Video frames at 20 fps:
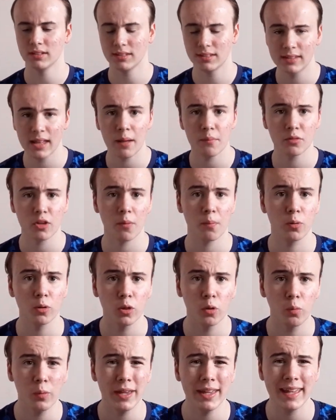Stepped up on
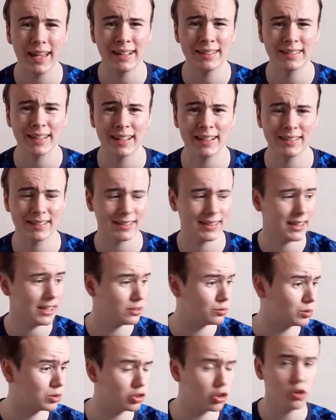the weekend against
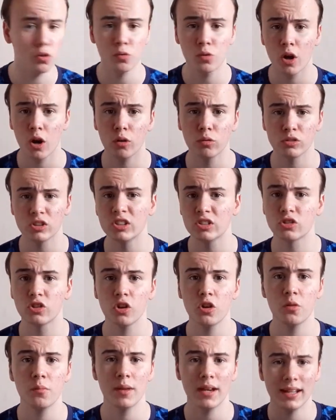Leeds with two goals in
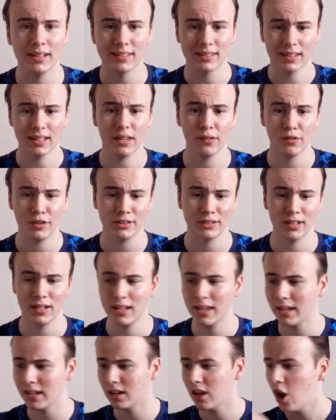two minutes to give us the
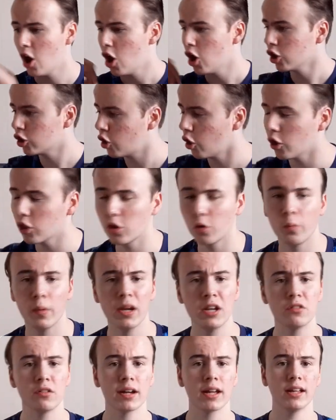lead. Got the
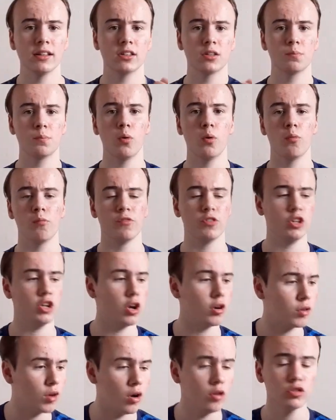winner against Bournemouth. You
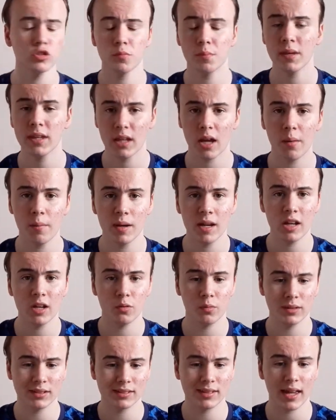know, goals have been coming
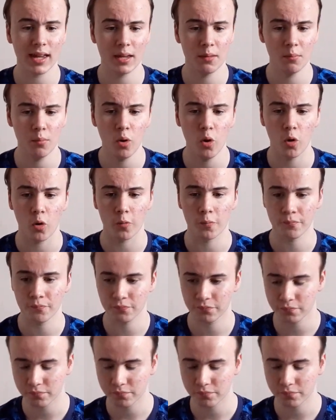into his game more.